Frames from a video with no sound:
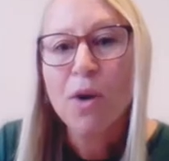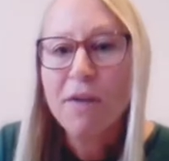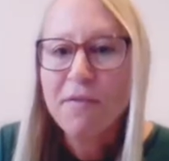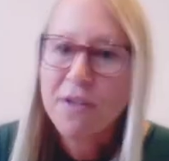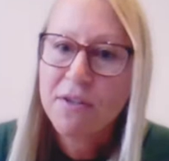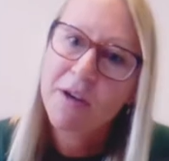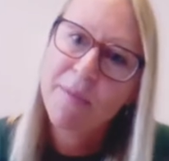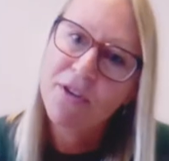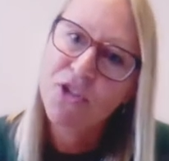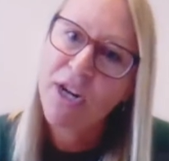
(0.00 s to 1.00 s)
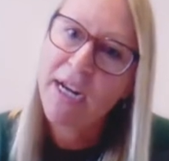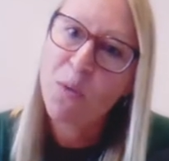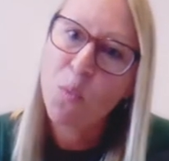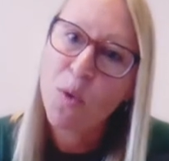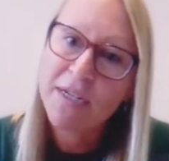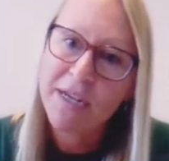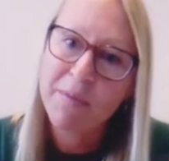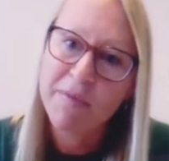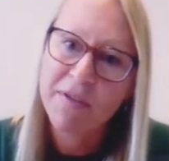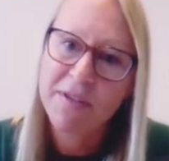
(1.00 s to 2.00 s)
We often talk about trading one type of